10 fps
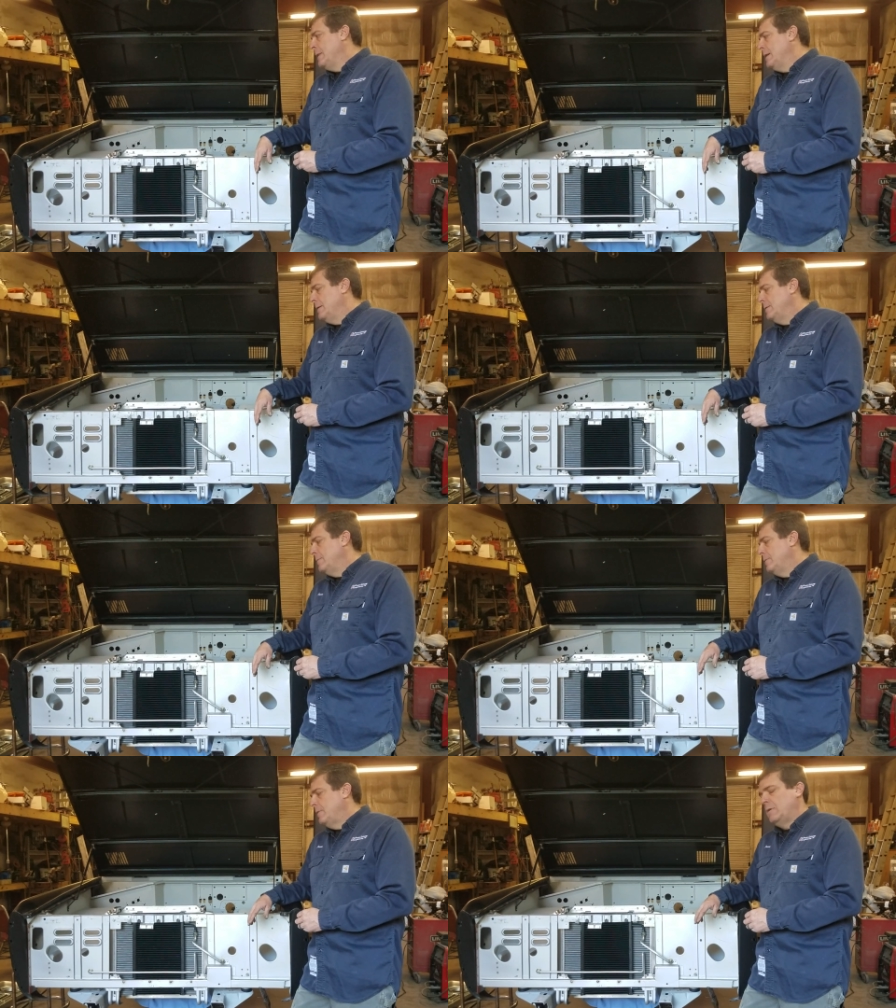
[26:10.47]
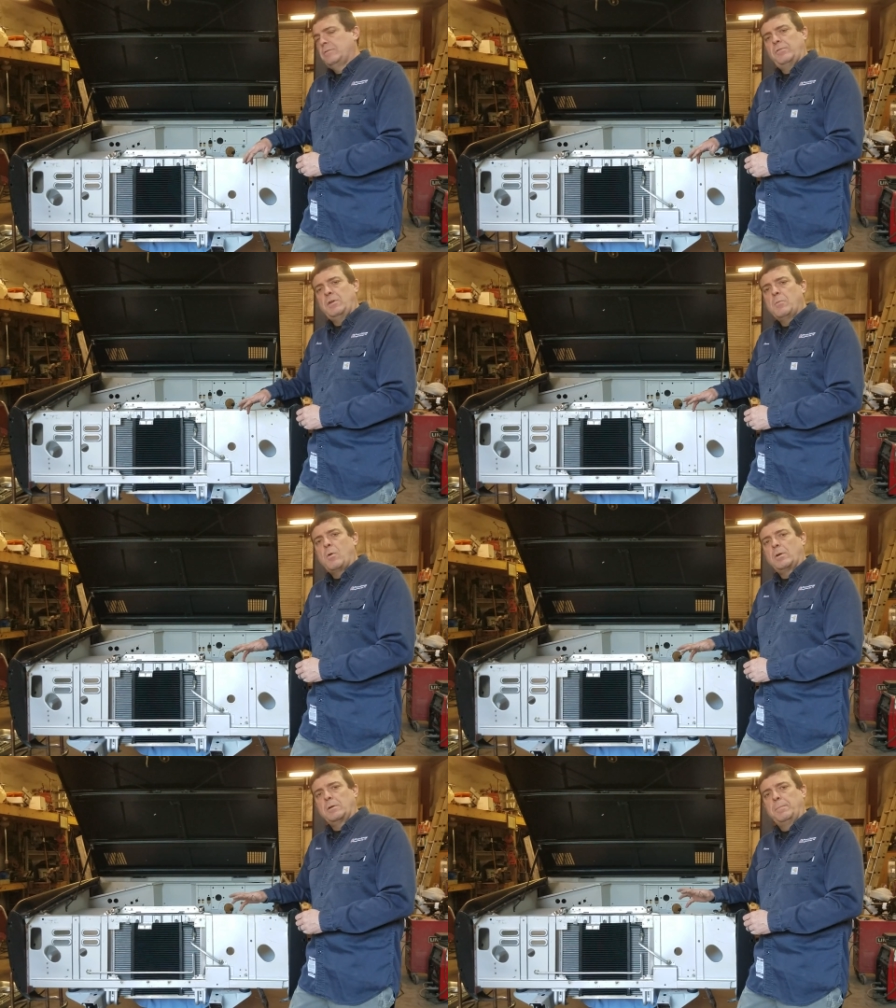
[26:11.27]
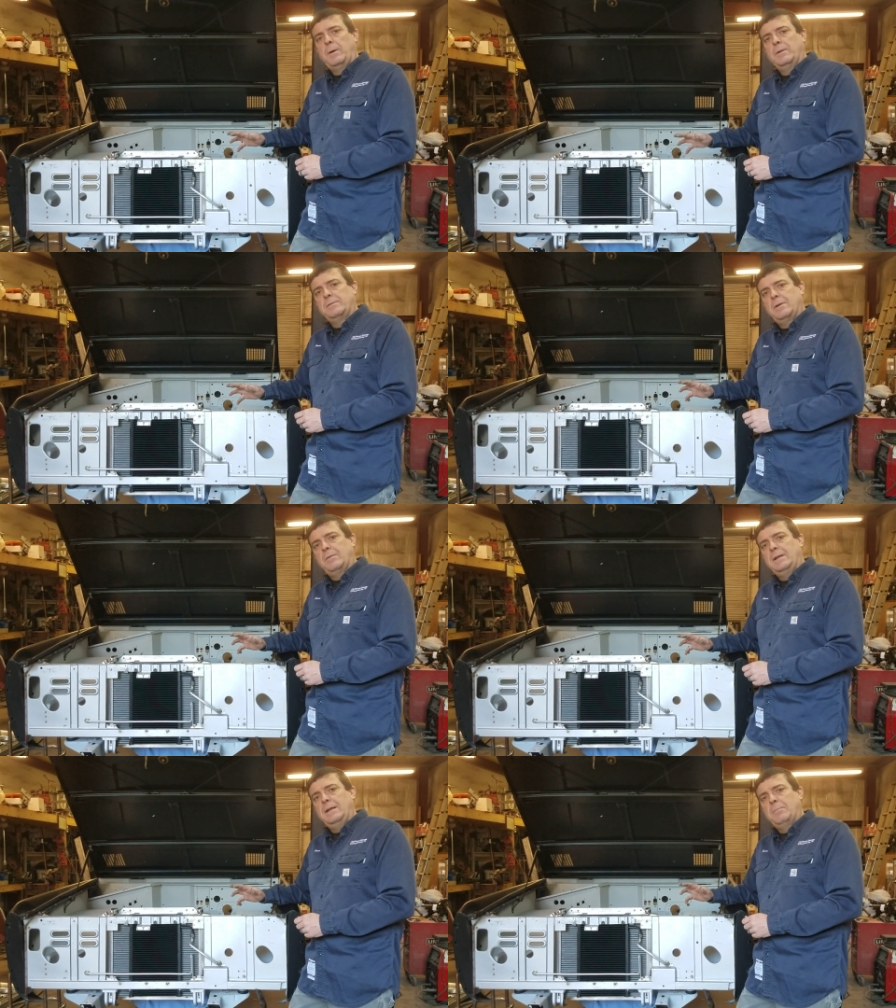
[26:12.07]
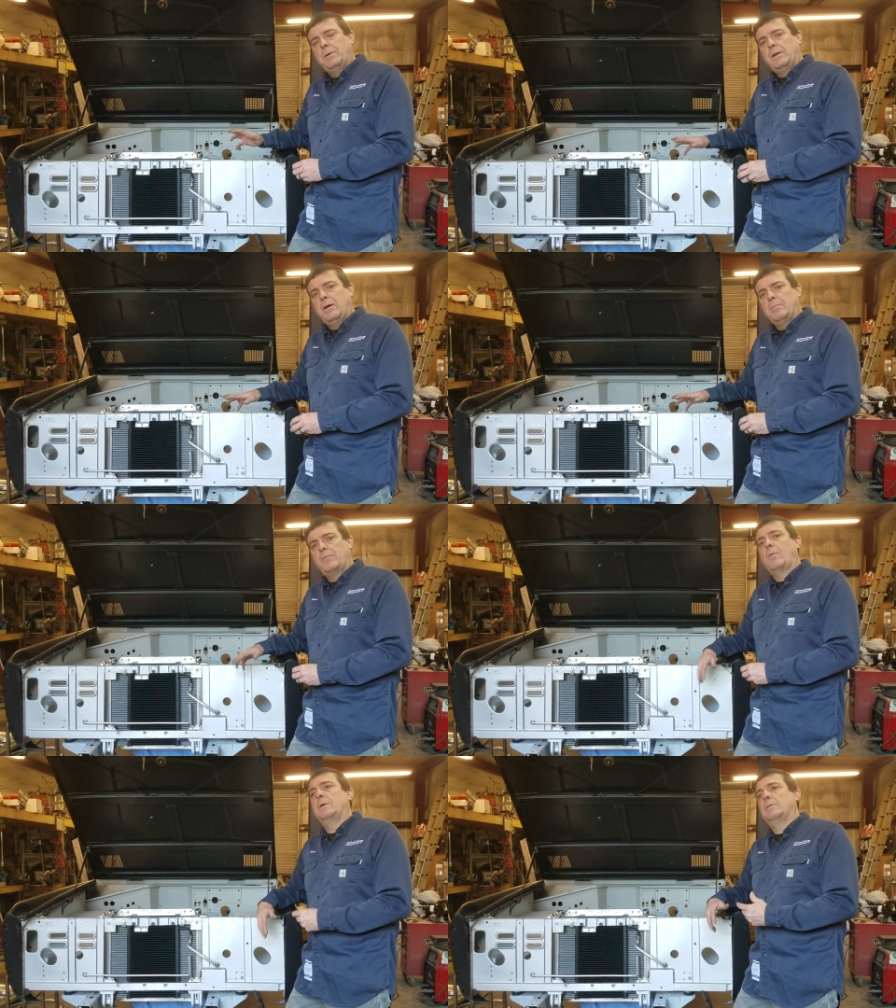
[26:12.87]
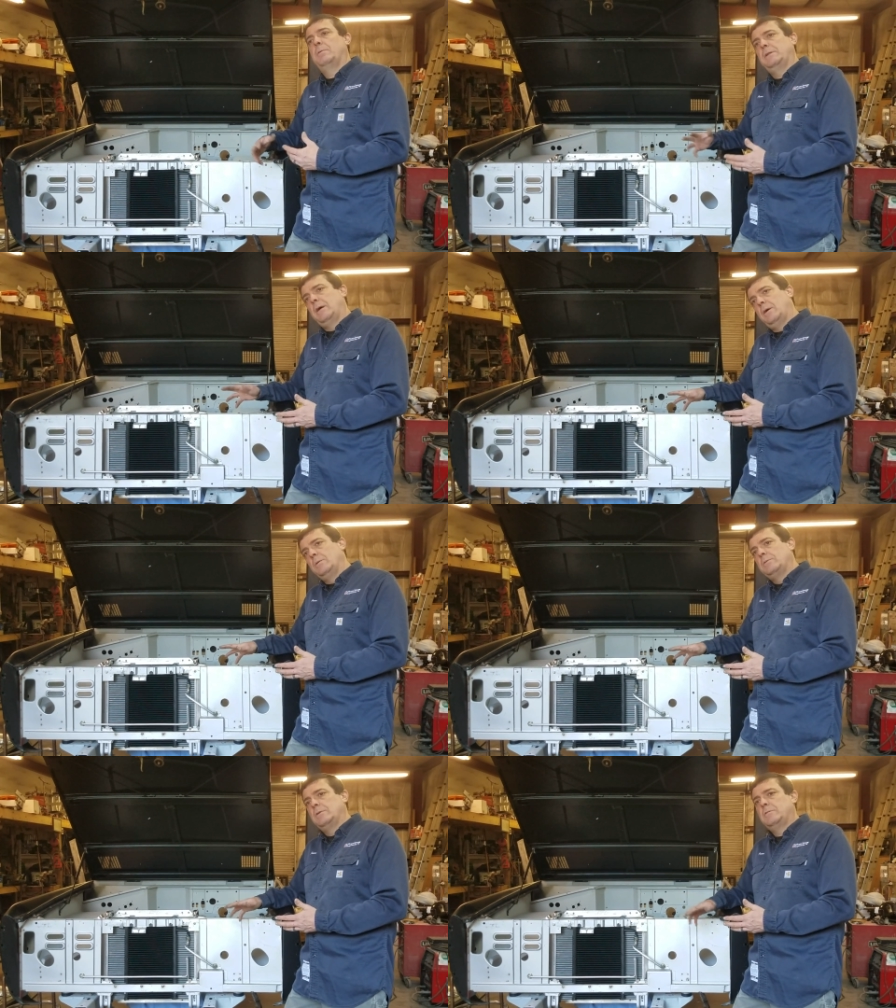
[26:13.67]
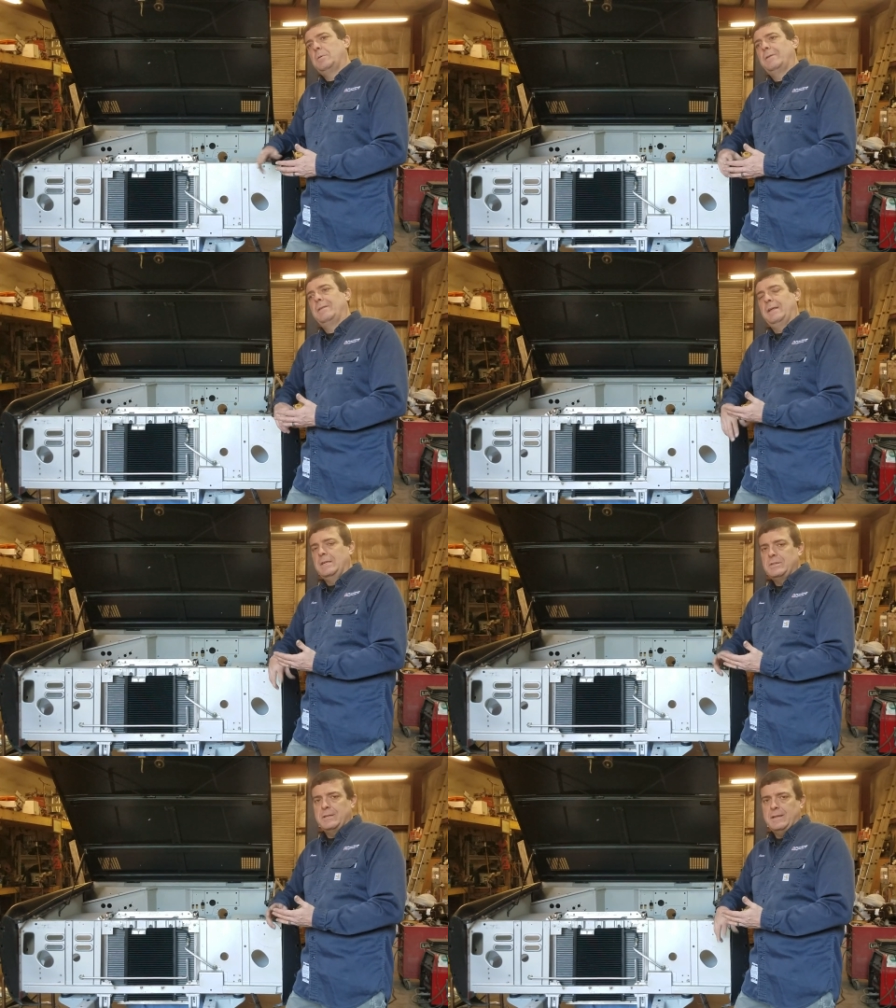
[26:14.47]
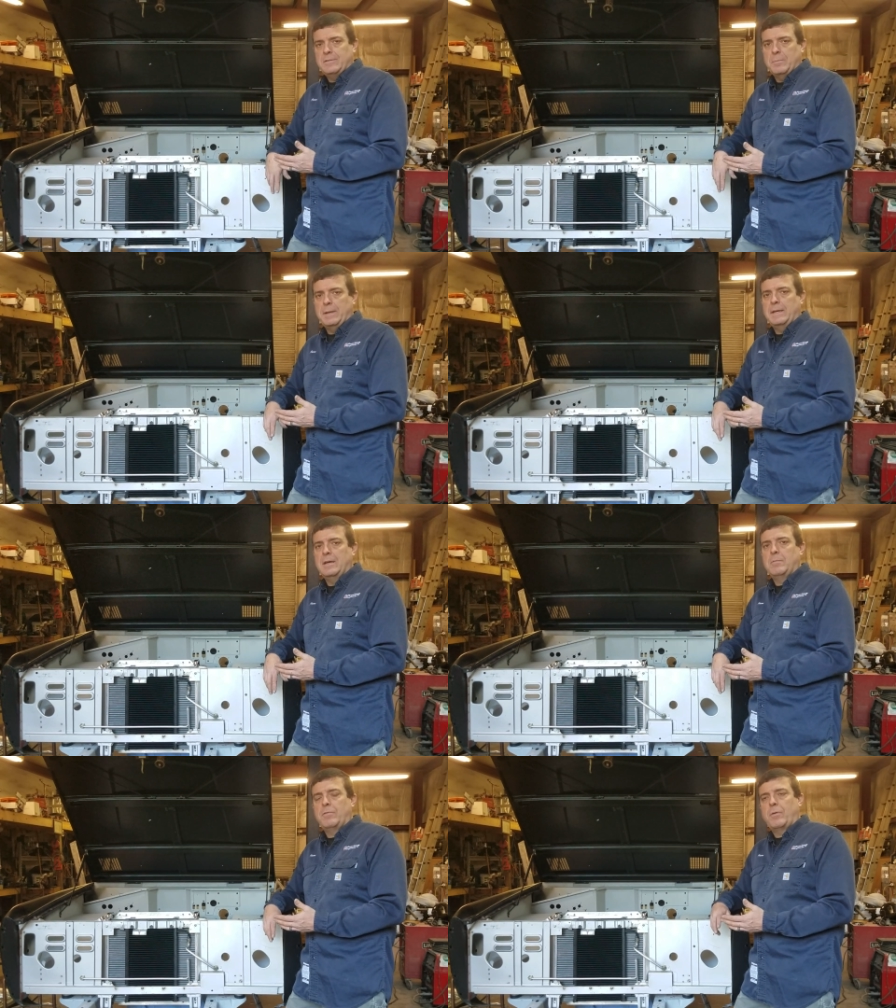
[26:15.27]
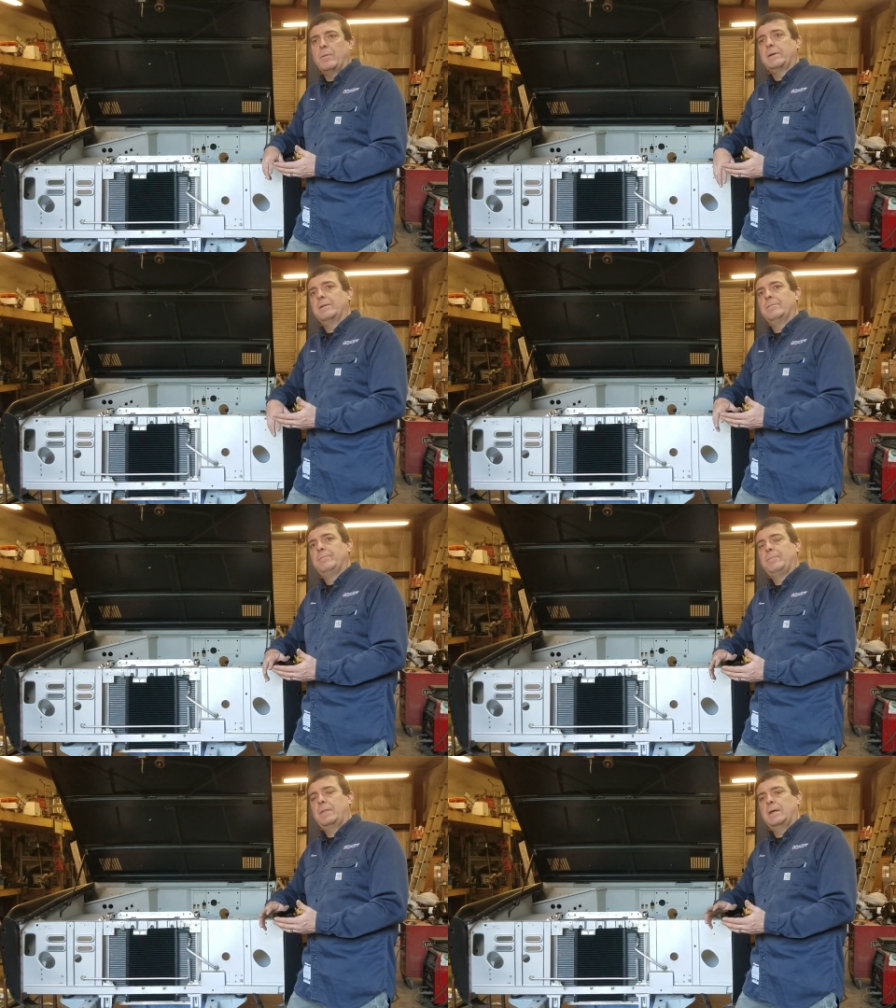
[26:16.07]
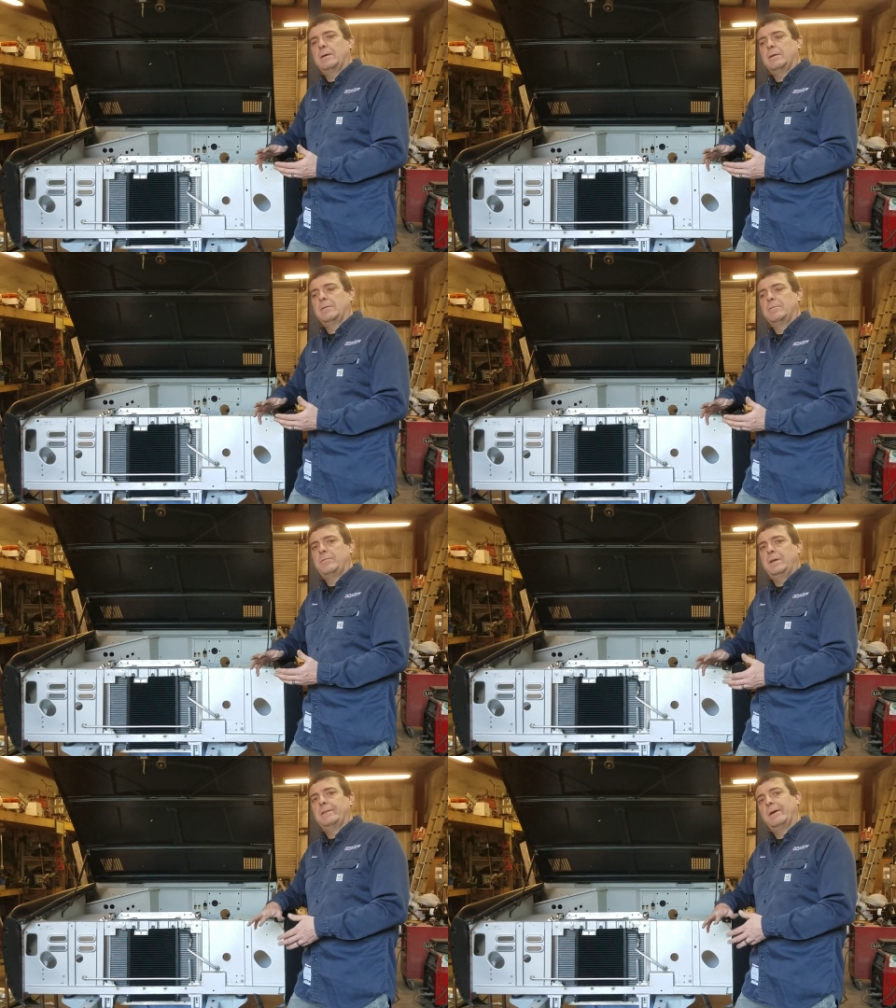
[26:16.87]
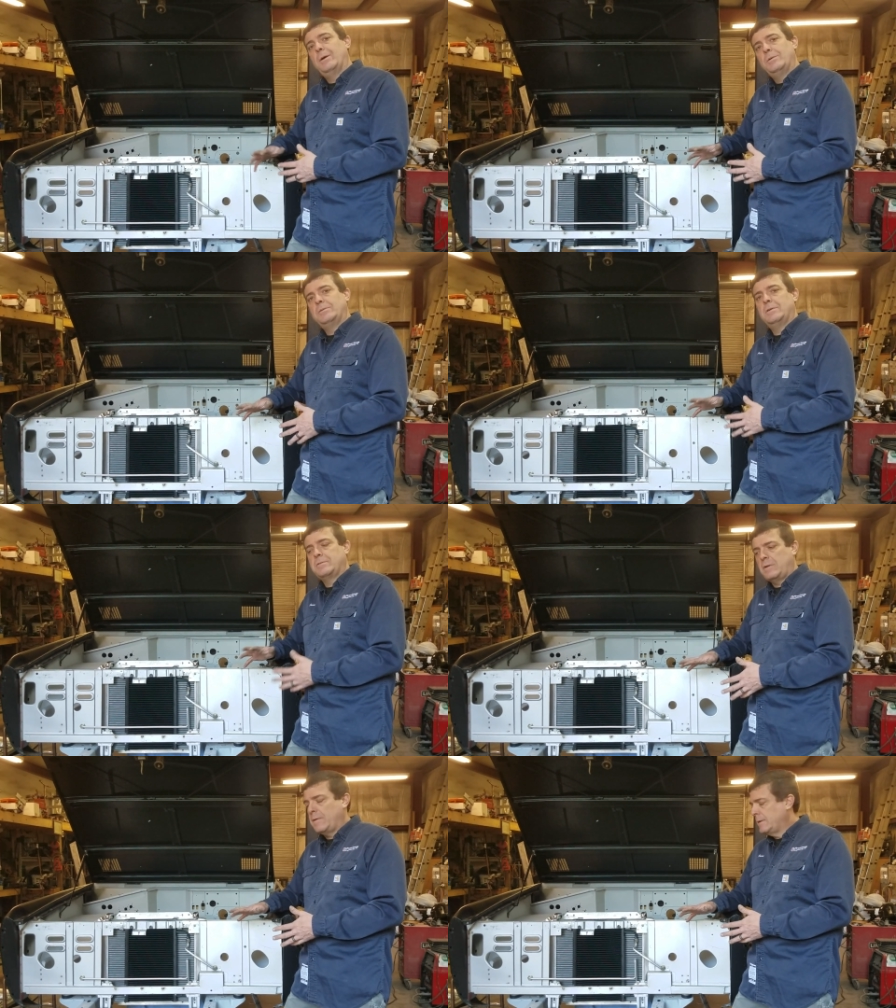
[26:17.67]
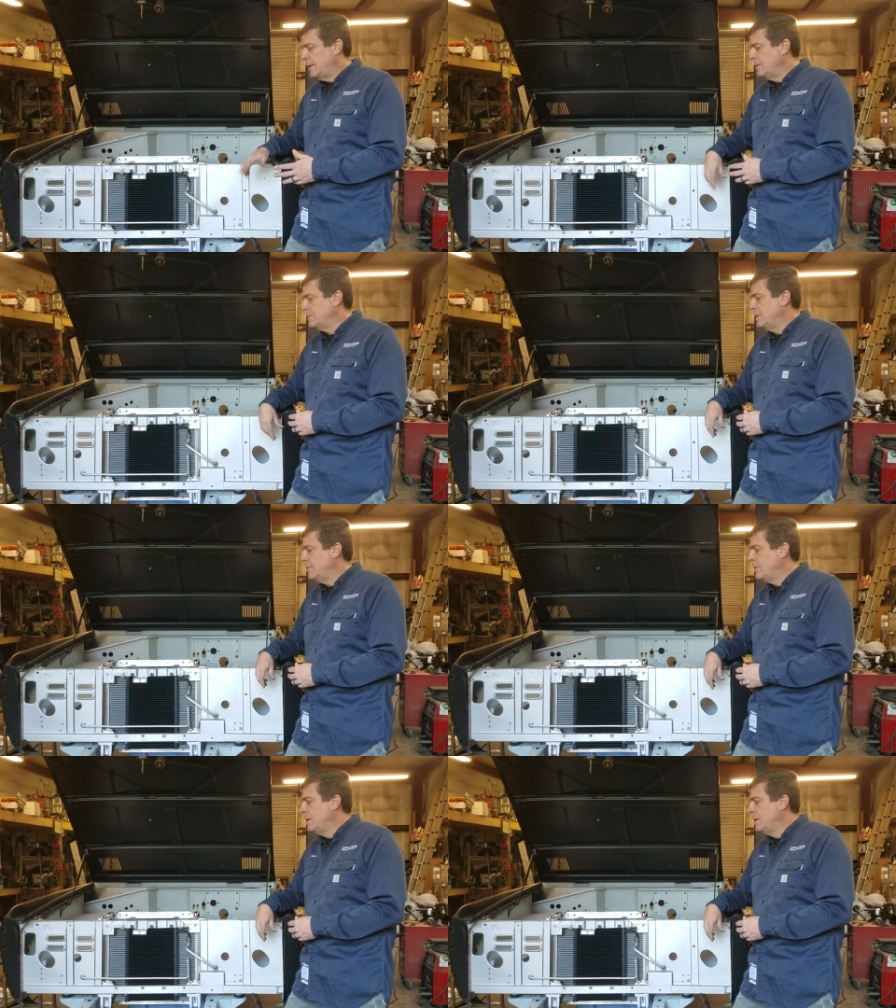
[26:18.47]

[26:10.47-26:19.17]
Uh, there's a few more components that we need to put on before we can put the hoses, but then the engine needs to be in before we can uh, fit the hoses and all that kind of stuff.